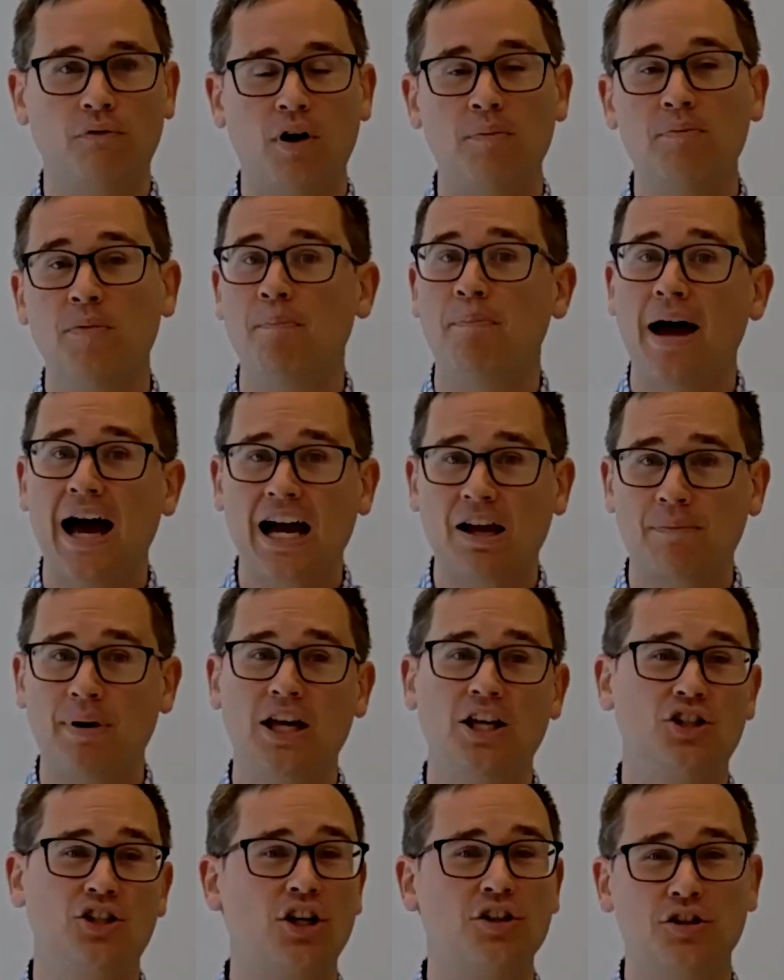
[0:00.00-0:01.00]
from the
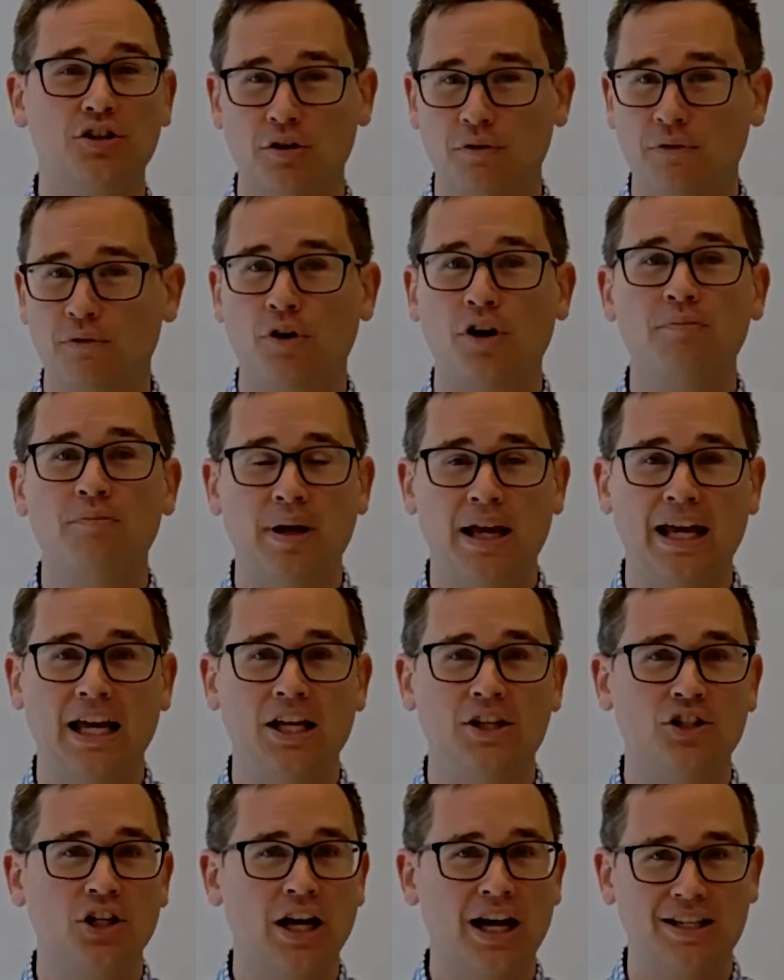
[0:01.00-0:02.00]
back page onto the front
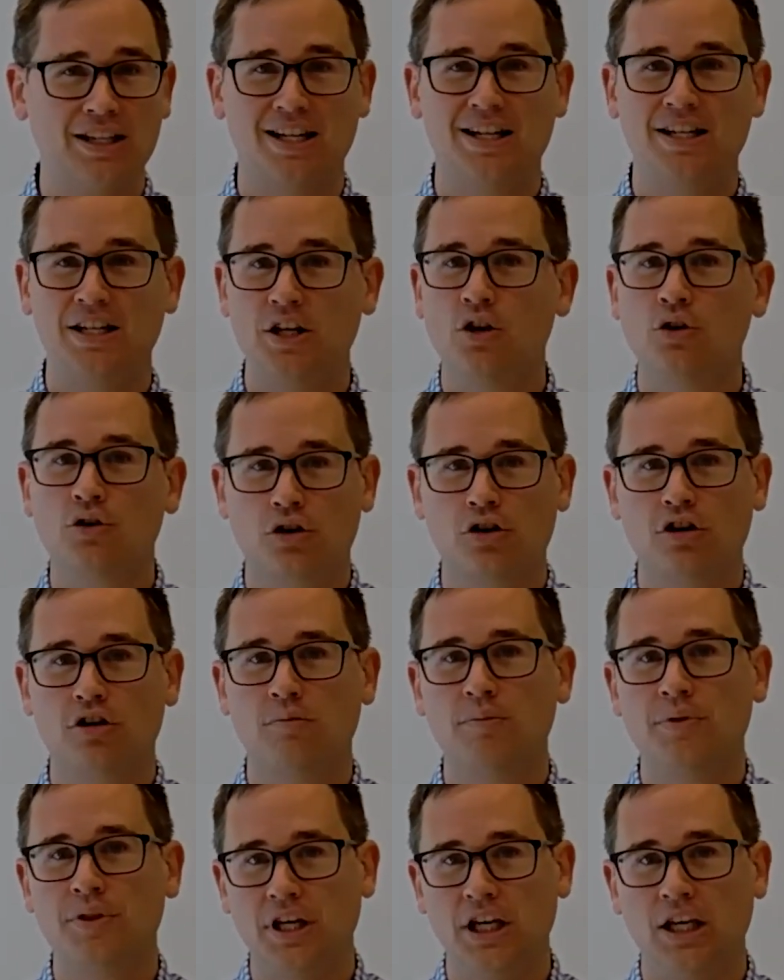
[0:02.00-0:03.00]
page as a
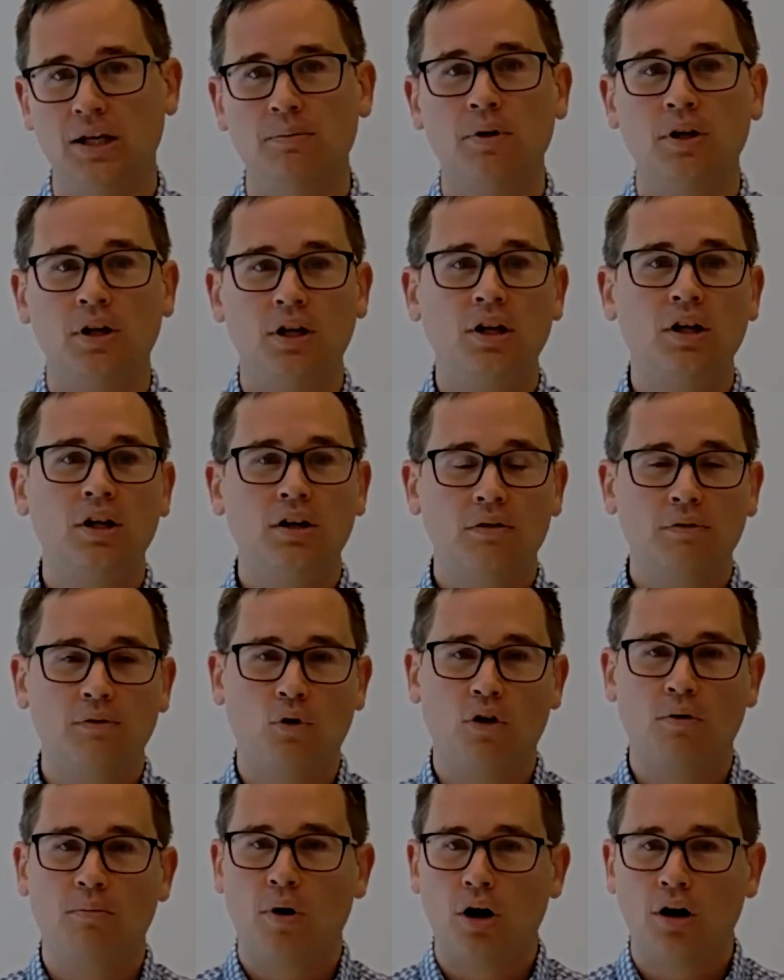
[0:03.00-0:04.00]
near-term theme
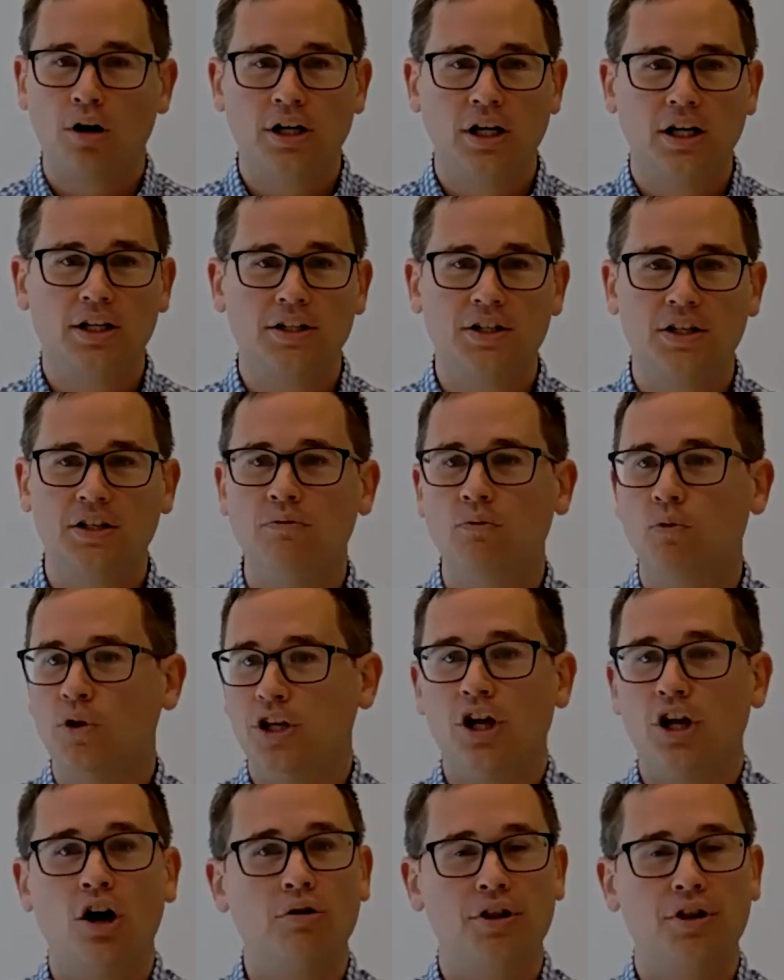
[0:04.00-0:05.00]
for markets. And
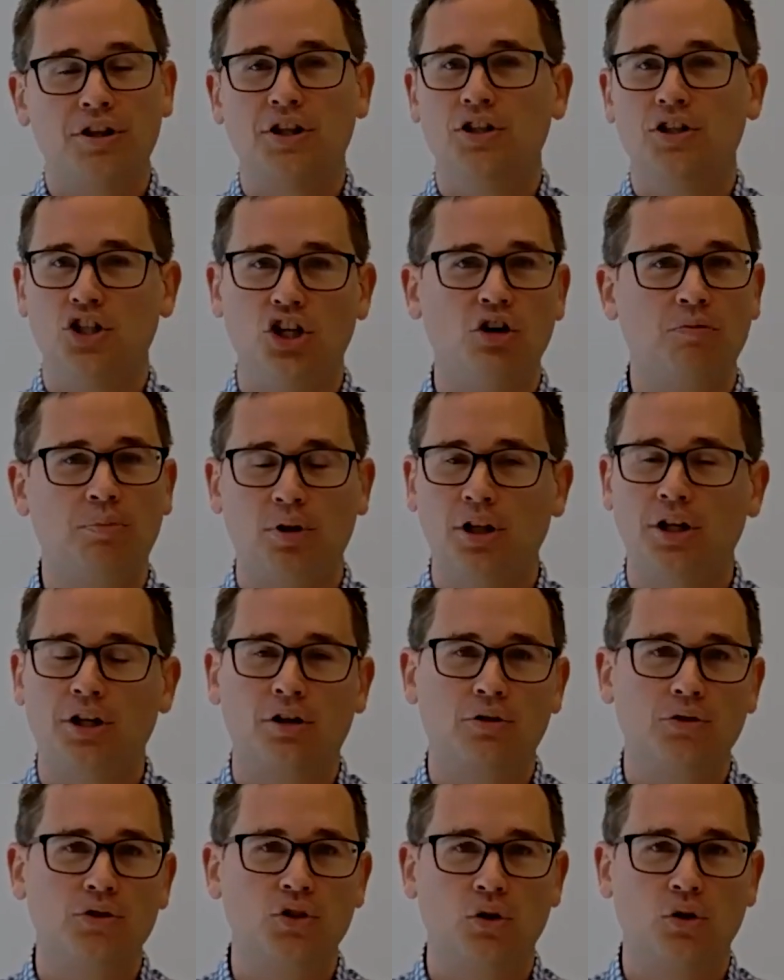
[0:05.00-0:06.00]
we know that the
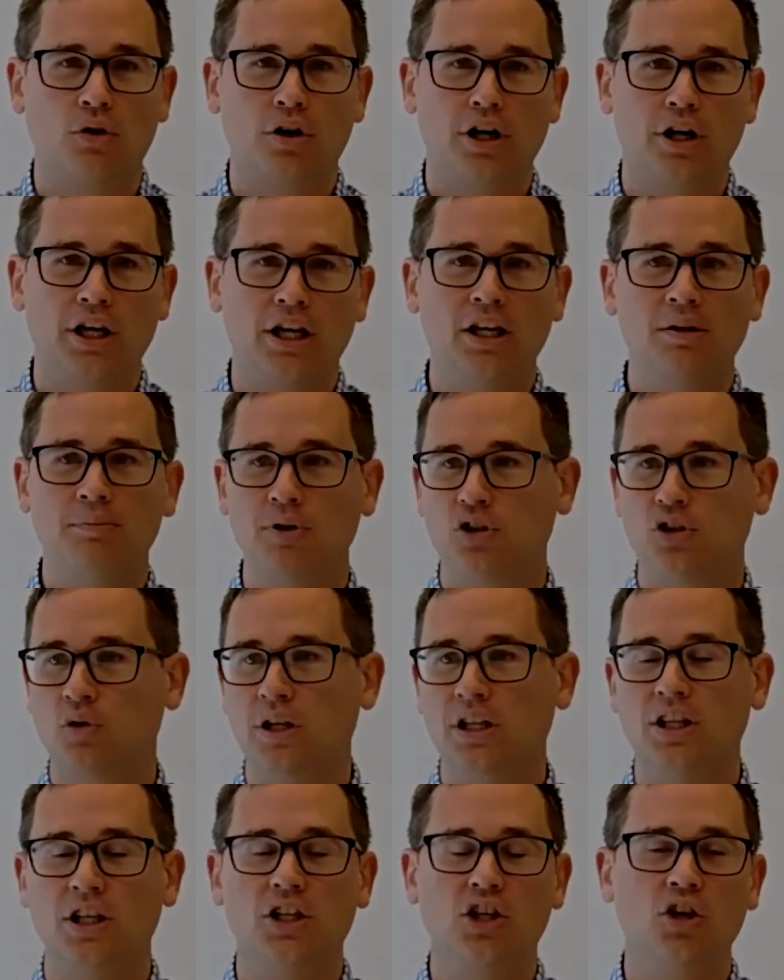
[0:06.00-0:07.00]
geopolitical story
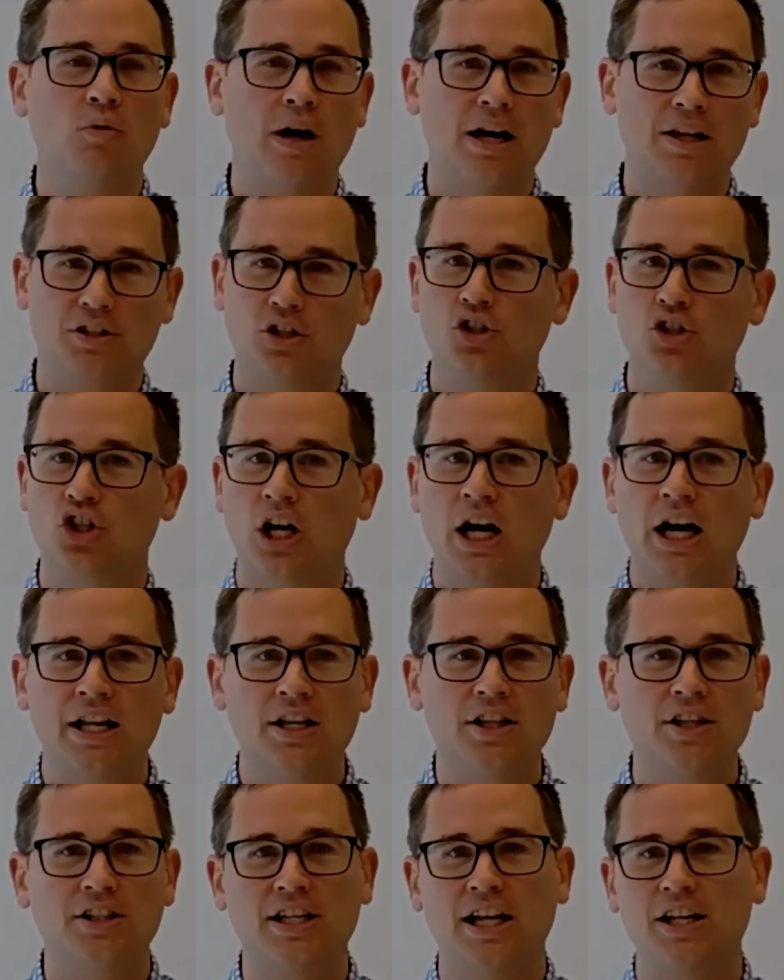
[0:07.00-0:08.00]
between the US and
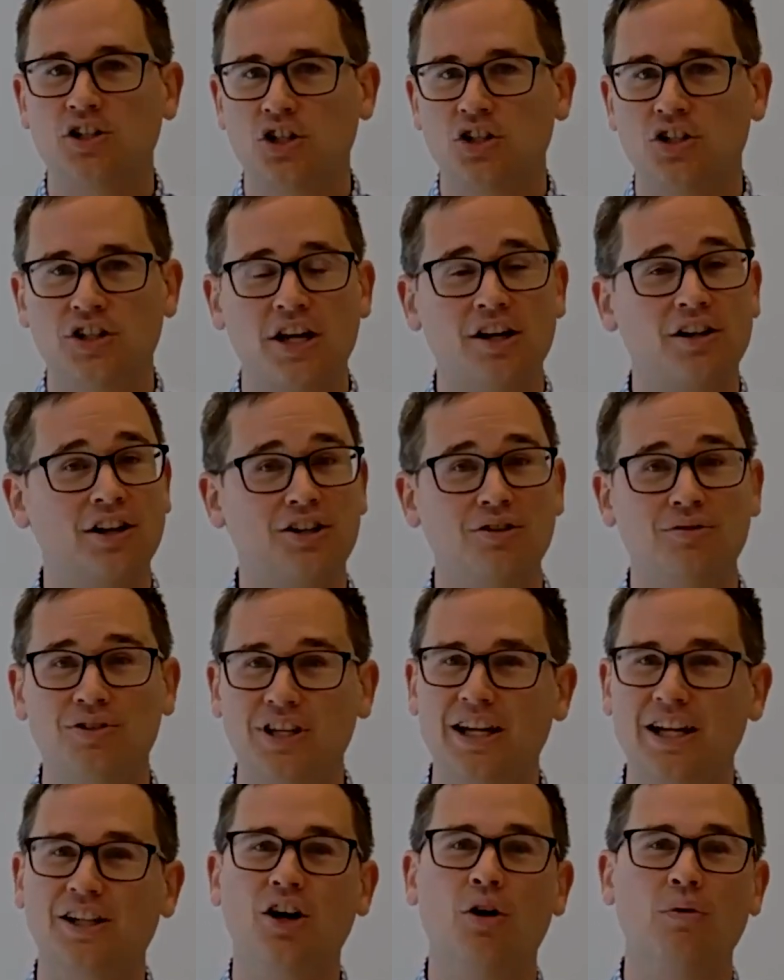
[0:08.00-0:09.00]
China, the tensions there, like
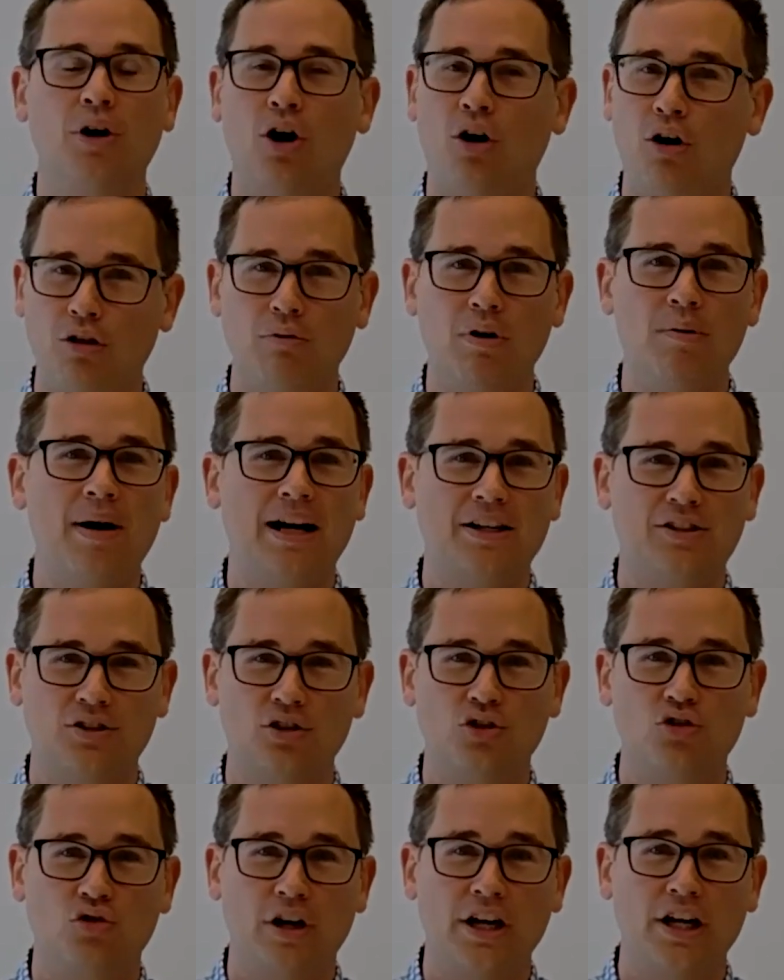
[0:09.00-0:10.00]
you said, going all the way back
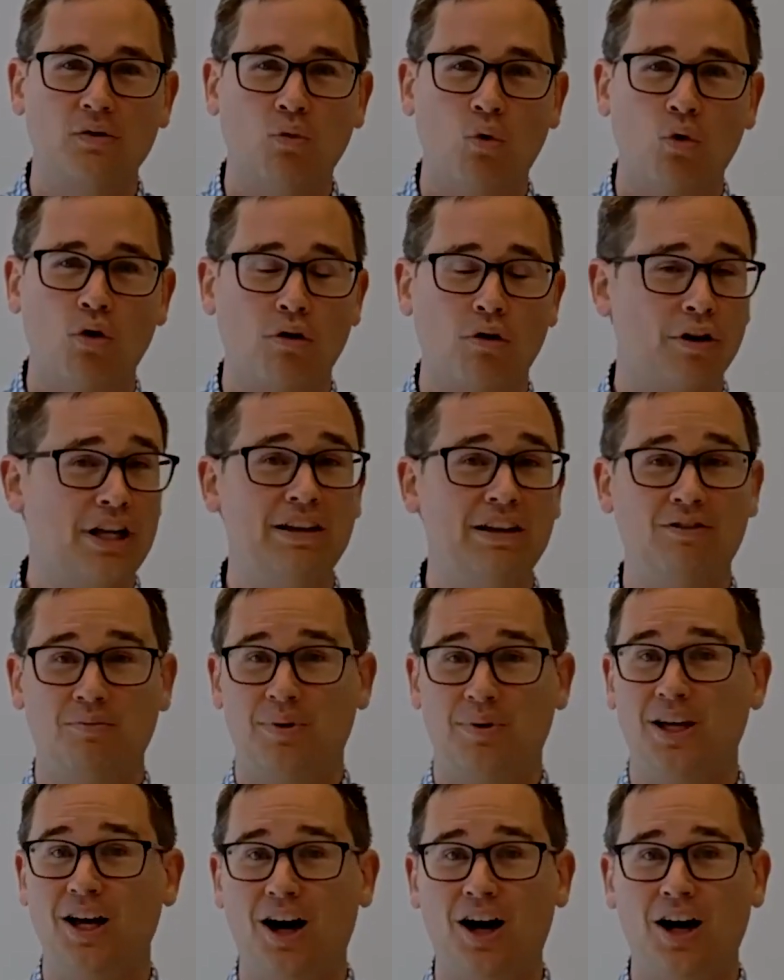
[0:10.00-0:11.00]
to the trade war and
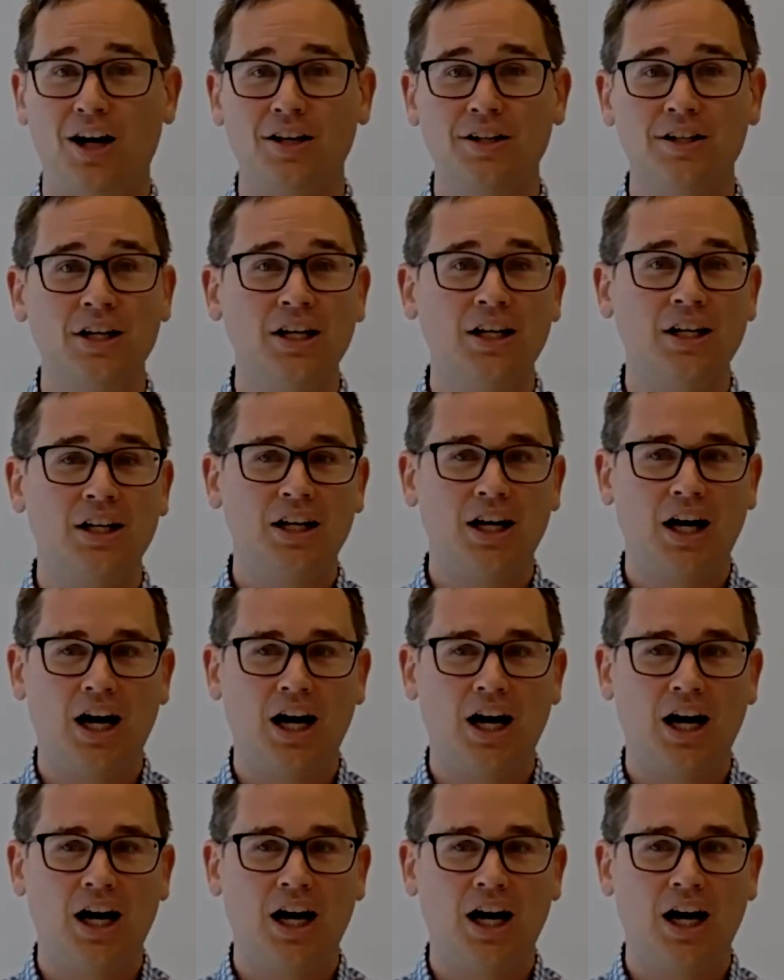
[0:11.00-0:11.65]
even beyond,